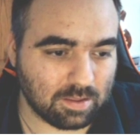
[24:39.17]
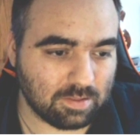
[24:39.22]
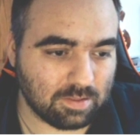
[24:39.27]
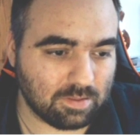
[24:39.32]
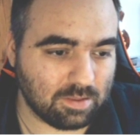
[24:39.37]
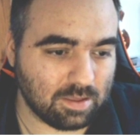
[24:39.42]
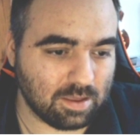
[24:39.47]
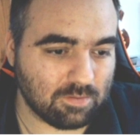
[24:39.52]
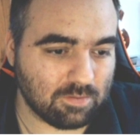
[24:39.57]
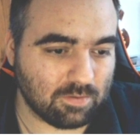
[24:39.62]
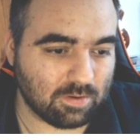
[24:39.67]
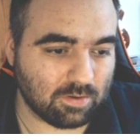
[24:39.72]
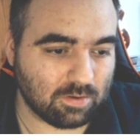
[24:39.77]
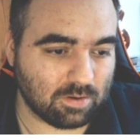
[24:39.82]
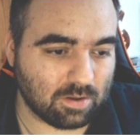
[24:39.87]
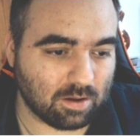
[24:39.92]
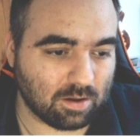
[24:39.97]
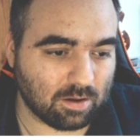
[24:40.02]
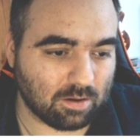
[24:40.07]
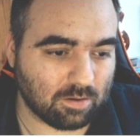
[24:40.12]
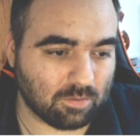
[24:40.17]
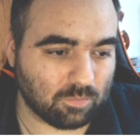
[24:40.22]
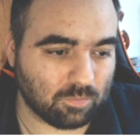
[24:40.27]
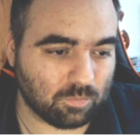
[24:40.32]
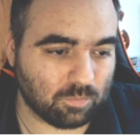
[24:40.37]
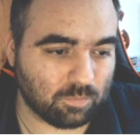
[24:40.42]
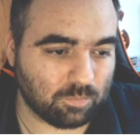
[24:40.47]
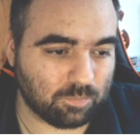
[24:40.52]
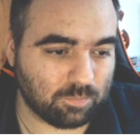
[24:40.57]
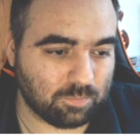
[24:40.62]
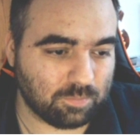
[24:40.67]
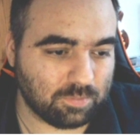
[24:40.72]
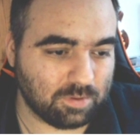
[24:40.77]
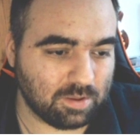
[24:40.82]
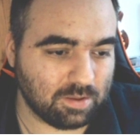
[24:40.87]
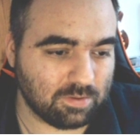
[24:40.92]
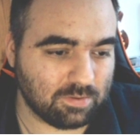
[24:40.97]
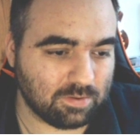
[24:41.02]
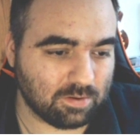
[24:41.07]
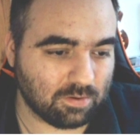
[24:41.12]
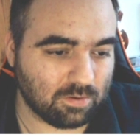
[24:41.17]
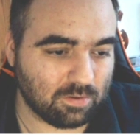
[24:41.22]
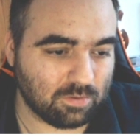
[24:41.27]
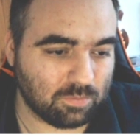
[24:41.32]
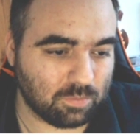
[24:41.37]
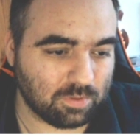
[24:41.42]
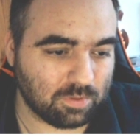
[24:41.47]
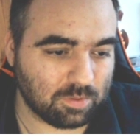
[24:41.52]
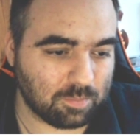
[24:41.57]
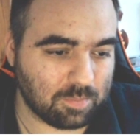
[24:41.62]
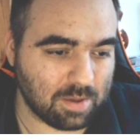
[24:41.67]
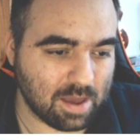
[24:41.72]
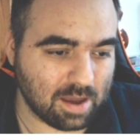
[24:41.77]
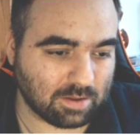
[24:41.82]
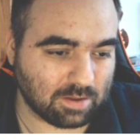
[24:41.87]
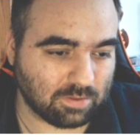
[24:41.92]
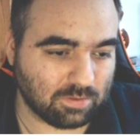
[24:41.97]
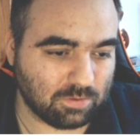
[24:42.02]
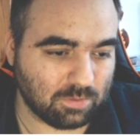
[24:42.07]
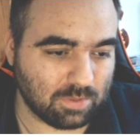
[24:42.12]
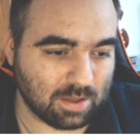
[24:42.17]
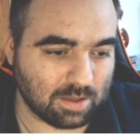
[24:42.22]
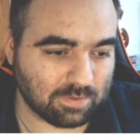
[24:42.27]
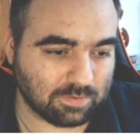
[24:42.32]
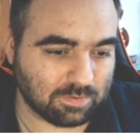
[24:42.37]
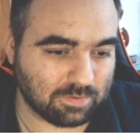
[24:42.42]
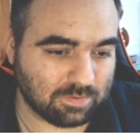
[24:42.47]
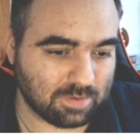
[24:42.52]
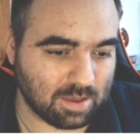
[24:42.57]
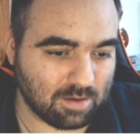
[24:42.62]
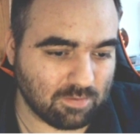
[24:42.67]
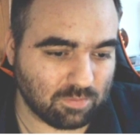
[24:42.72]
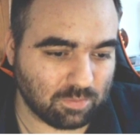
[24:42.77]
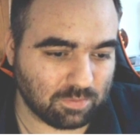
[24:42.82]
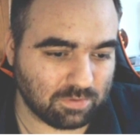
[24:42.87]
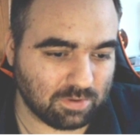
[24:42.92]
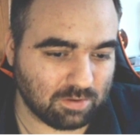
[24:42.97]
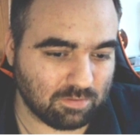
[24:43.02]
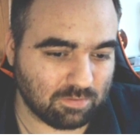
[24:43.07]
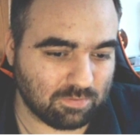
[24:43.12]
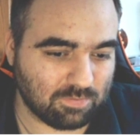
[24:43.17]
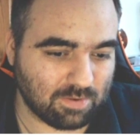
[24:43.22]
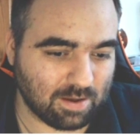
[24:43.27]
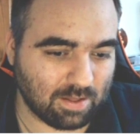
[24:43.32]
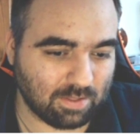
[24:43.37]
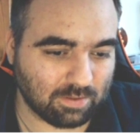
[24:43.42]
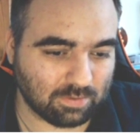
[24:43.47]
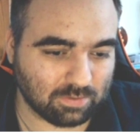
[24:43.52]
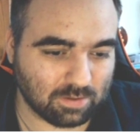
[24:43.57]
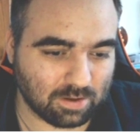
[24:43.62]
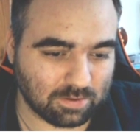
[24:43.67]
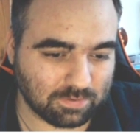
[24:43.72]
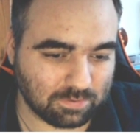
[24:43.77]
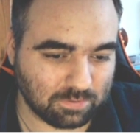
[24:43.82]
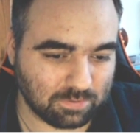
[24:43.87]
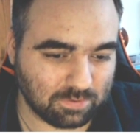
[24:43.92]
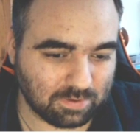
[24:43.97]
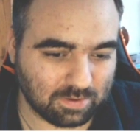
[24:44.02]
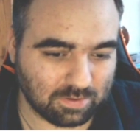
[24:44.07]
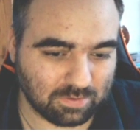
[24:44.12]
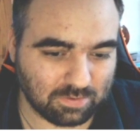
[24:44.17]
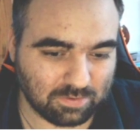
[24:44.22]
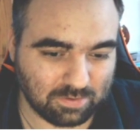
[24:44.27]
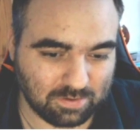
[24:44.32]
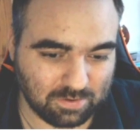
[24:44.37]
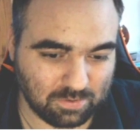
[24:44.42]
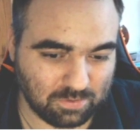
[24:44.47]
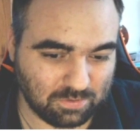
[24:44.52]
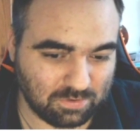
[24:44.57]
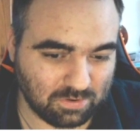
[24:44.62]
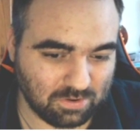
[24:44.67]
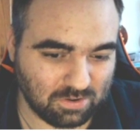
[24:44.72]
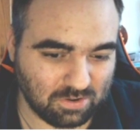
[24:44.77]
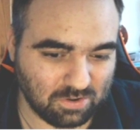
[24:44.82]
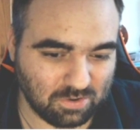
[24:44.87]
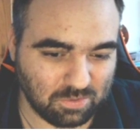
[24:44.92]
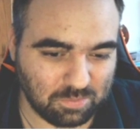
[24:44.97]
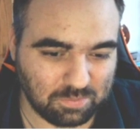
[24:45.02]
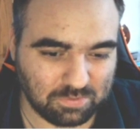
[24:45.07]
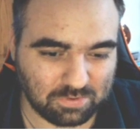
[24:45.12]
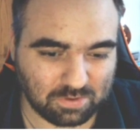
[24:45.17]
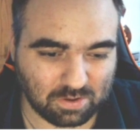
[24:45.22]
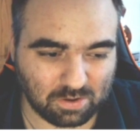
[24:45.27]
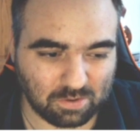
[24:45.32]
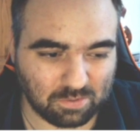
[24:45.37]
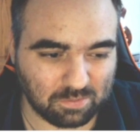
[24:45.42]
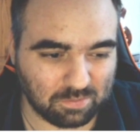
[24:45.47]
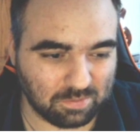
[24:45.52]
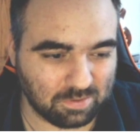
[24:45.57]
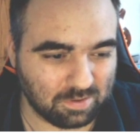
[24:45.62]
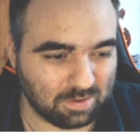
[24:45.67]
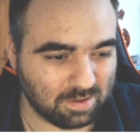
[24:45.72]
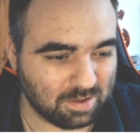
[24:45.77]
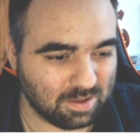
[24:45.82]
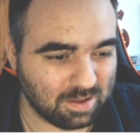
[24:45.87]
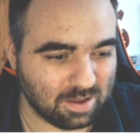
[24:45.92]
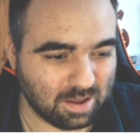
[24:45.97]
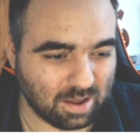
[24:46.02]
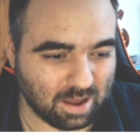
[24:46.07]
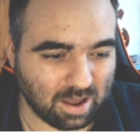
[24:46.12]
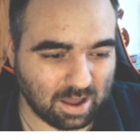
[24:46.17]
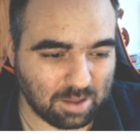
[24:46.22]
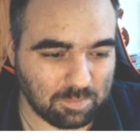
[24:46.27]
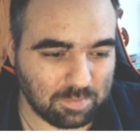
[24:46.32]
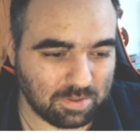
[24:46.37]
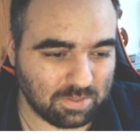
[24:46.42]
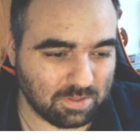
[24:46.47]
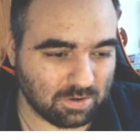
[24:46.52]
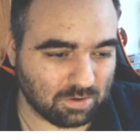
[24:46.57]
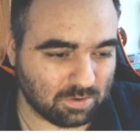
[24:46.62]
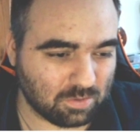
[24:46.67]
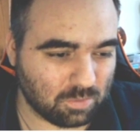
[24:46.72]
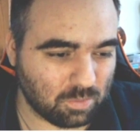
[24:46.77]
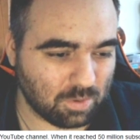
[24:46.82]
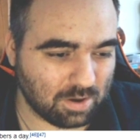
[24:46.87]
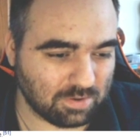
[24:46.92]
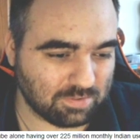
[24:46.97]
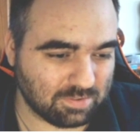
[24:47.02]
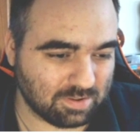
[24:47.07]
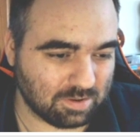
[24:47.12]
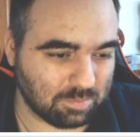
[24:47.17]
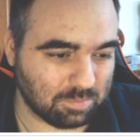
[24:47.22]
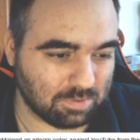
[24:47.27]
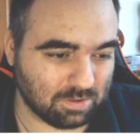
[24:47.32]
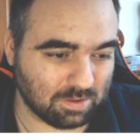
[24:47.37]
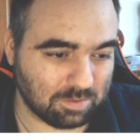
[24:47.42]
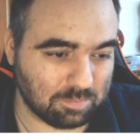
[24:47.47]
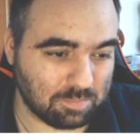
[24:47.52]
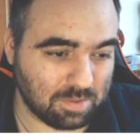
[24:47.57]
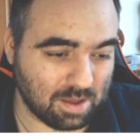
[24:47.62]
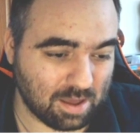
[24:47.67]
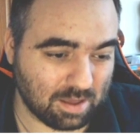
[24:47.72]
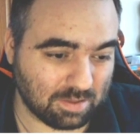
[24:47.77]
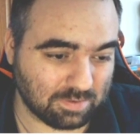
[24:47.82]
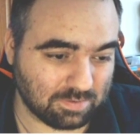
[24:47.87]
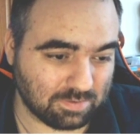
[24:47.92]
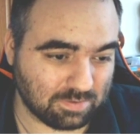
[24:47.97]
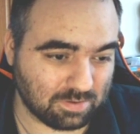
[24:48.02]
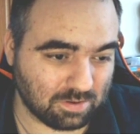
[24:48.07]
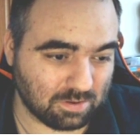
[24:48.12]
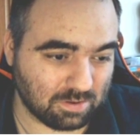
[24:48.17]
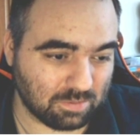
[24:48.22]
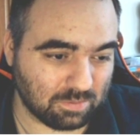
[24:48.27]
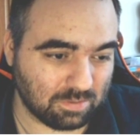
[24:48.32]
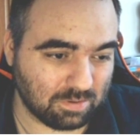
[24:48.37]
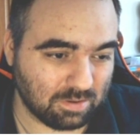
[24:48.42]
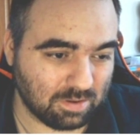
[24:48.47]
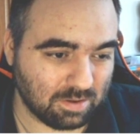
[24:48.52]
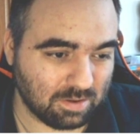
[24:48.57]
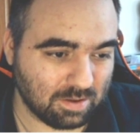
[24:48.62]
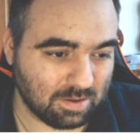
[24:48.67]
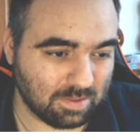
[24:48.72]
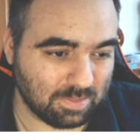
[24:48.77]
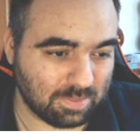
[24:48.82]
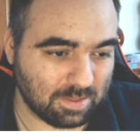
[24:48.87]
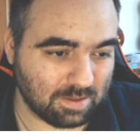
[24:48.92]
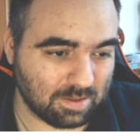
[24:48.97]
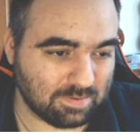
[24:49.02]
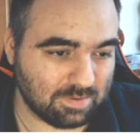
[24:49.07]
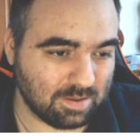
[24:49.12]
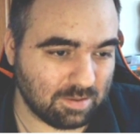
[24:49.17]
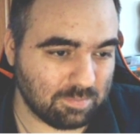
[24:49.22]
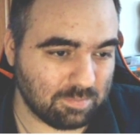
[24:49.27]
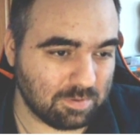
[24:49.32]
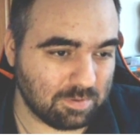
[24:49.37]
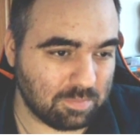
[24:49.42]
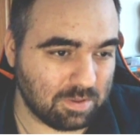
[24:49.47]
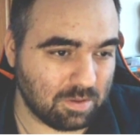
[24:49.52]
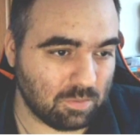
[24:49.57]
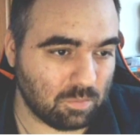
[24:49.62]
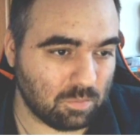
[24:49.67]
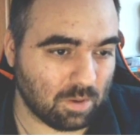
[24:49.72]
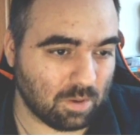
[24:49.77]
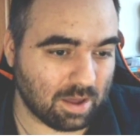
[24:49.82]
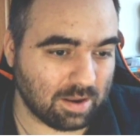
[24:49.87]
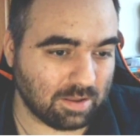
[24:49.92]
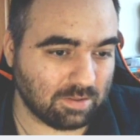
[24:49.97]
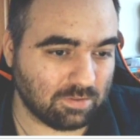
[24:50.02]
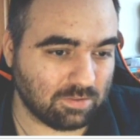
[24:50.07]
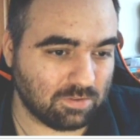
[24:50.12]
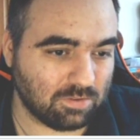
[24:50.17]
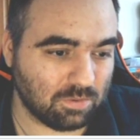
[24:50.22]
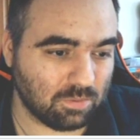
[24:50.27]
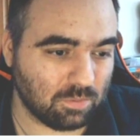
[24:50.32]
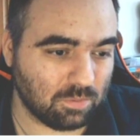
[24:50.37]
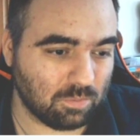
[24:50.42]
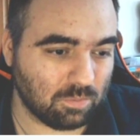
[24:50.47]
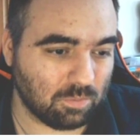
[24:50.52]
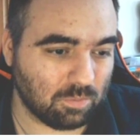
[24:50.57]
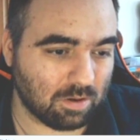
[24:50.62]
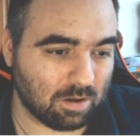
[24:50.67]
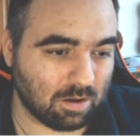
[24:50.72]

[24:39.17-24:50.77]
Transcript: even T-Series, with it back in 2007, was even filing lawsuits against YouTube. So I mean, they're questionable at best. So they seem to be wanting to